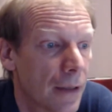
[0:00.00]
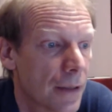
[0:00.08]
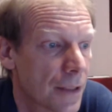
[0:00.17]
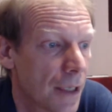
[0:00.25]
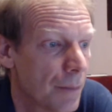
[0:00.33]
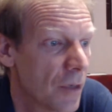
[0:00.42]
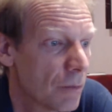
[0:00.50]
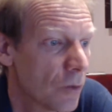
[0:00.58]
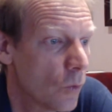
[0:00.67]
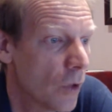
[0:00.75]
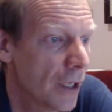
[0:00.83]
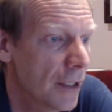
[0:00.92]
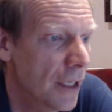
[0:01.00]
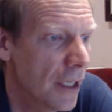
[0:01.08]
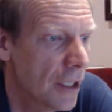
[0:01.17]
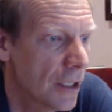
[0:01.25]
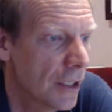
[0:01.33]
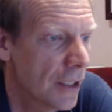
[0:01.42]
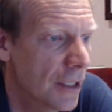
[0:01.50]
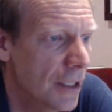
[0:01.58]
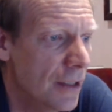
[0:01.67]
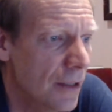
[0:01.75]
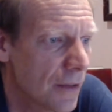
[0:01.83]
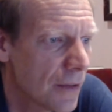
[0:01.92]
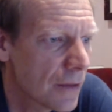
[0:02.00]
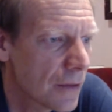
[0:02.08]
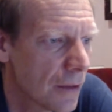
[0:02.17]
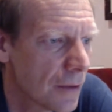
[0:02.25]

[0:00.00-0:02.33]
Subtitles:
Step number 1 is